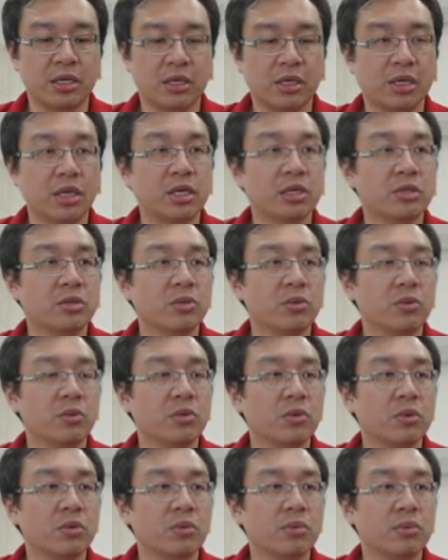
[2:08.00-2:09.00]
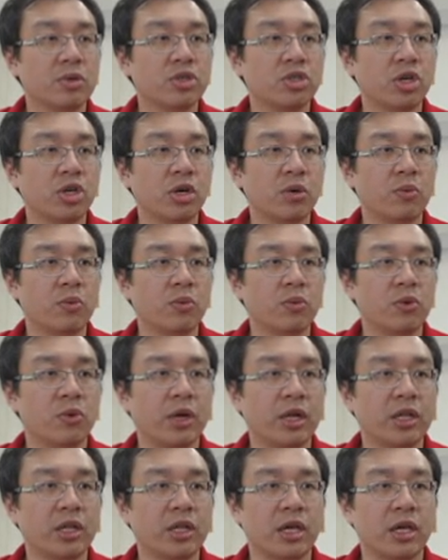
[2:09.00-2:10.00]
this bishop will
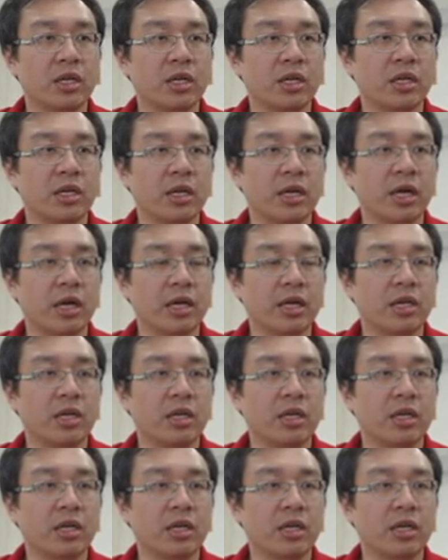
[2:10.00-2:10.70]
attack the knight